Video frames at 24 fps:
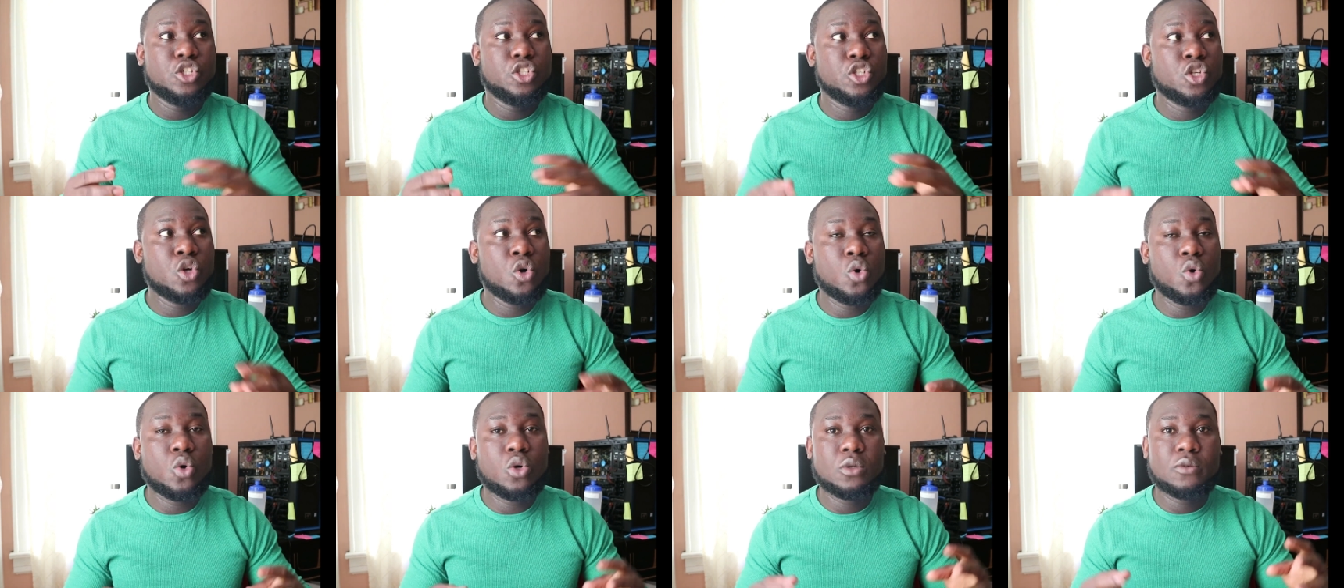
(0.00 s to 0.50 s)

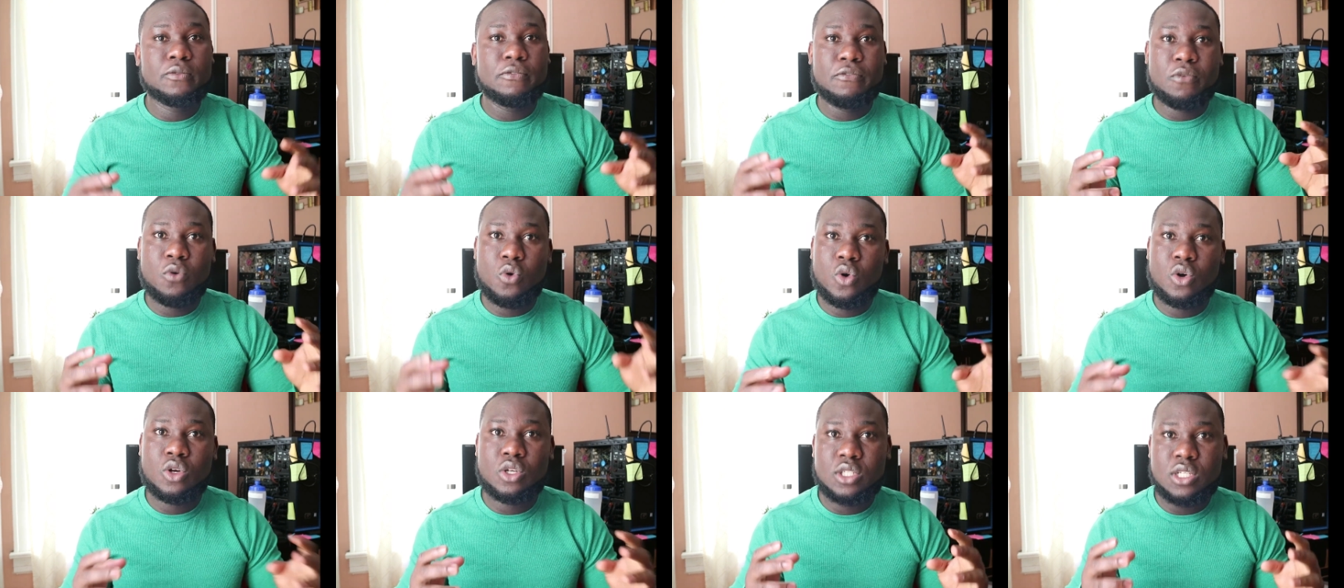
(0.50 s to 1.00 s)
Don't
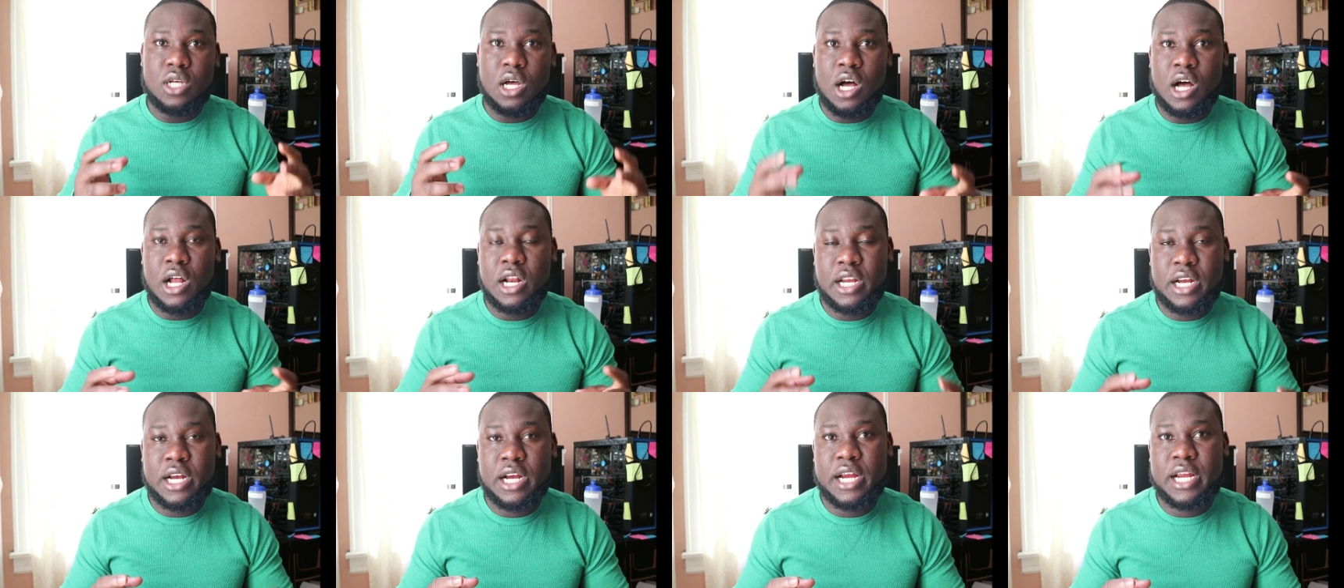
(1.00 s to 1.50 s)
focus
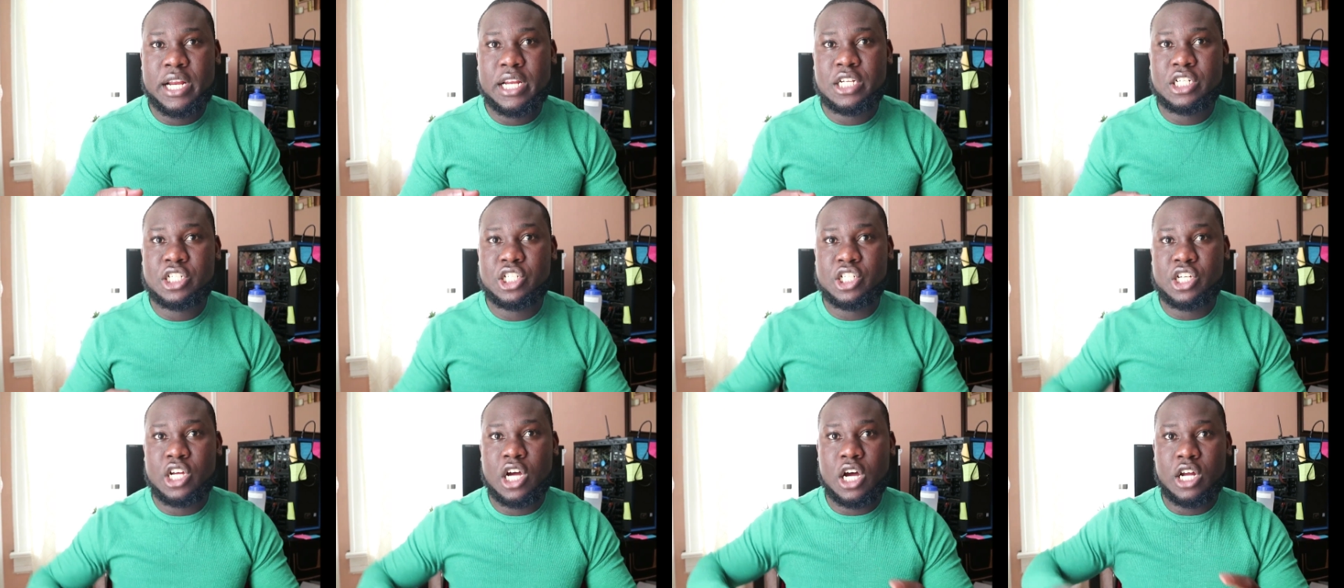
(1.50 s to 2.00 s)
all your
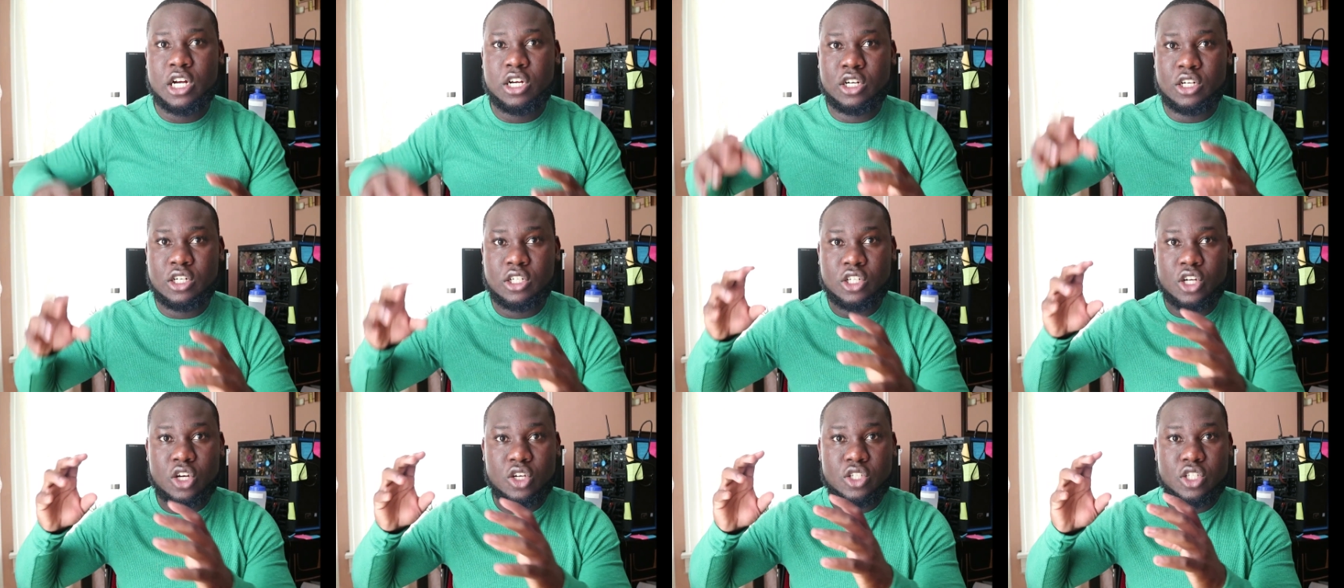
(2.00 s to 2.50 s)
energy
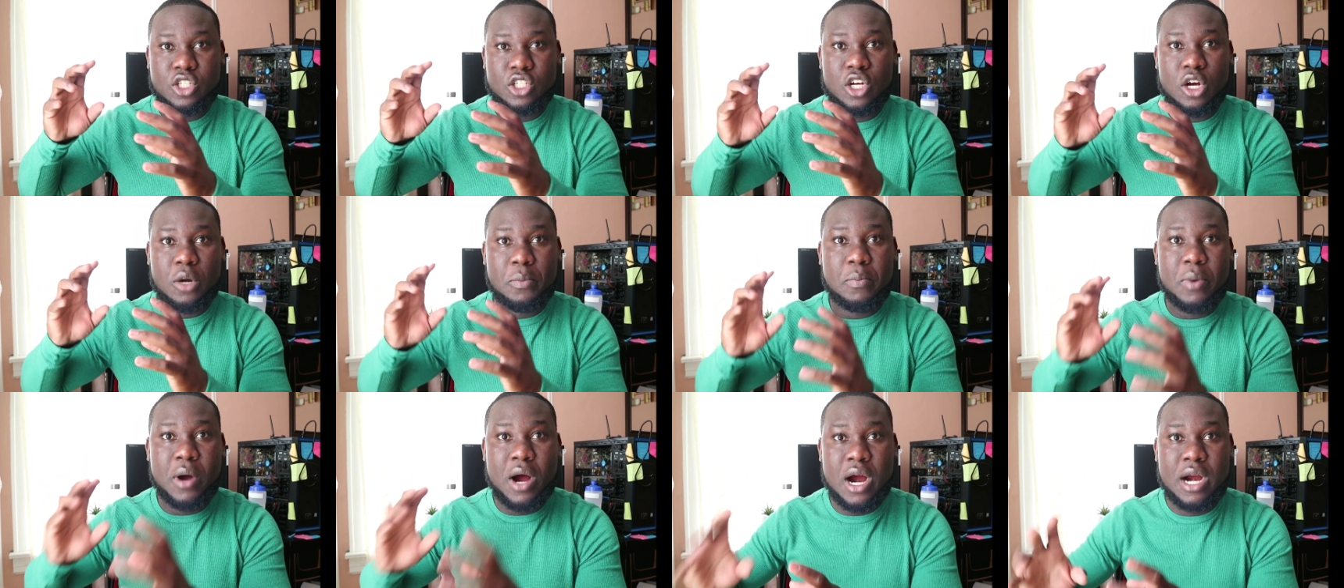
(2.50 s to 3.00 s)
on just
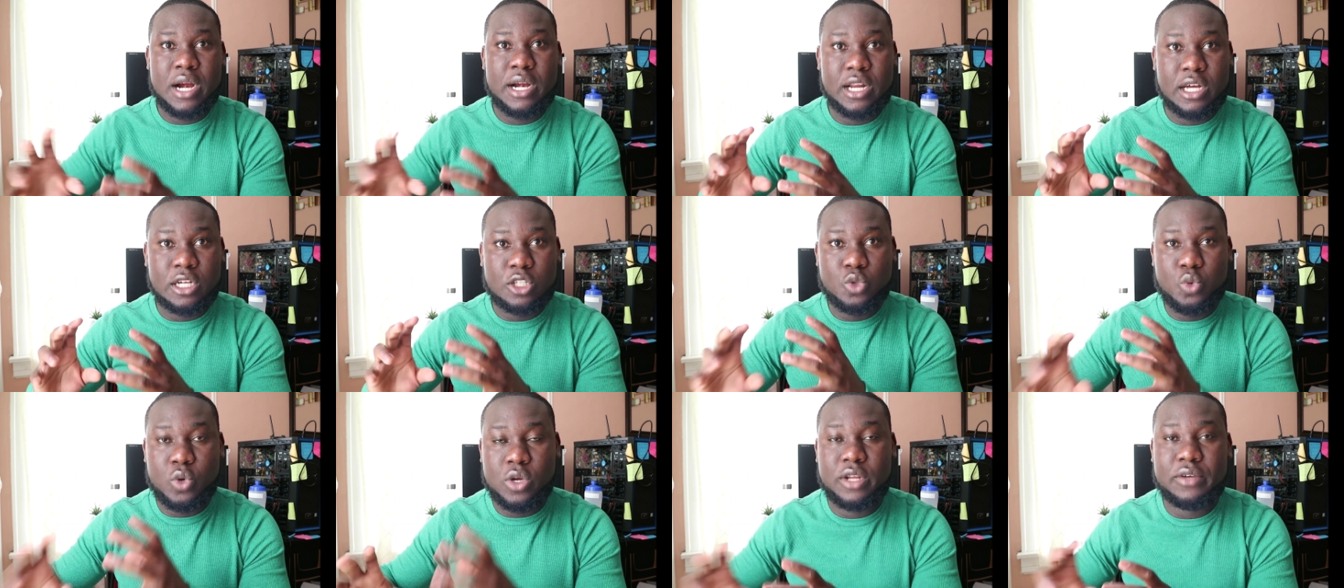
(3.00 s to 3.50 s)
your
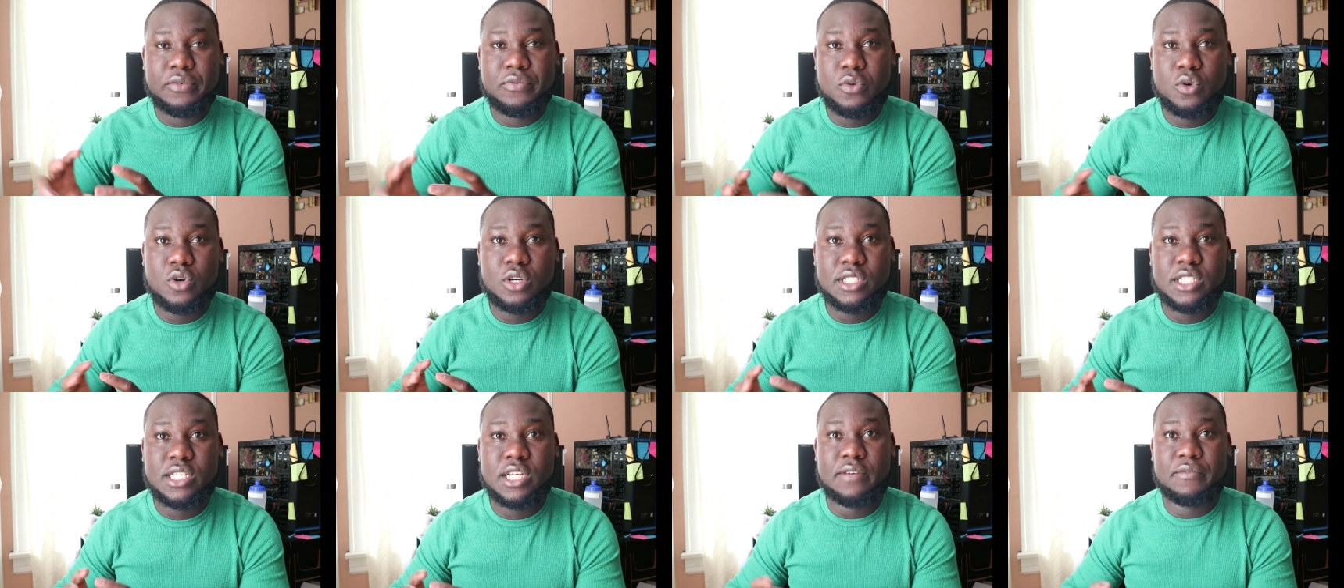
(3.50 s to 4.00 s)
partner
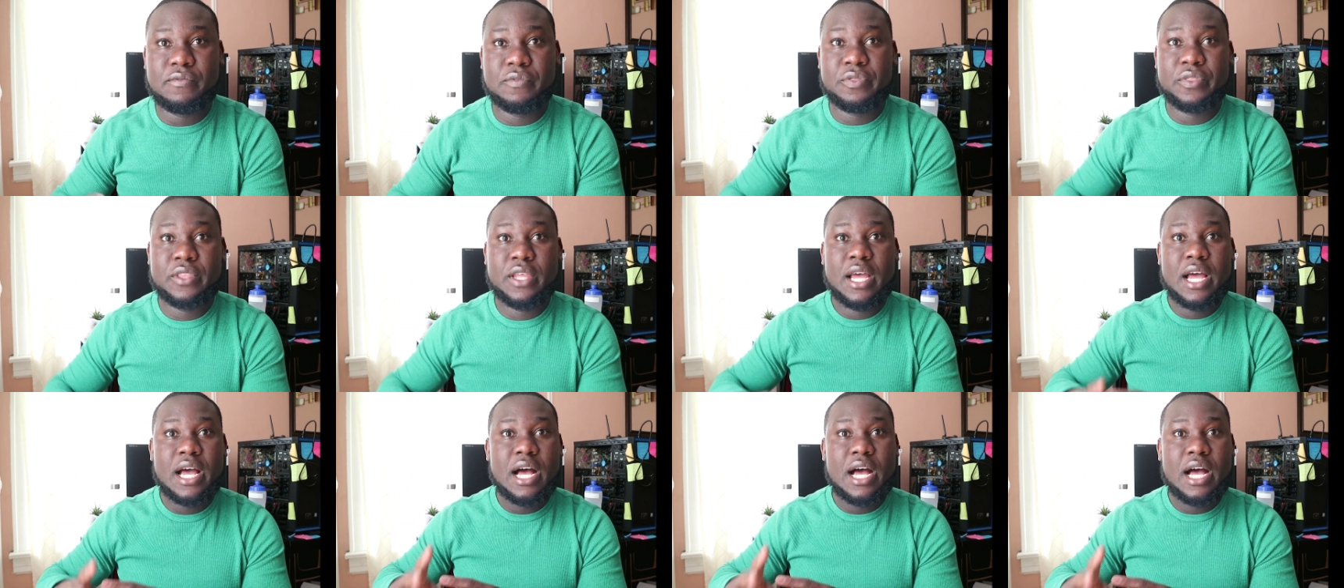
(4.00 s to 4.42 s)
24/7.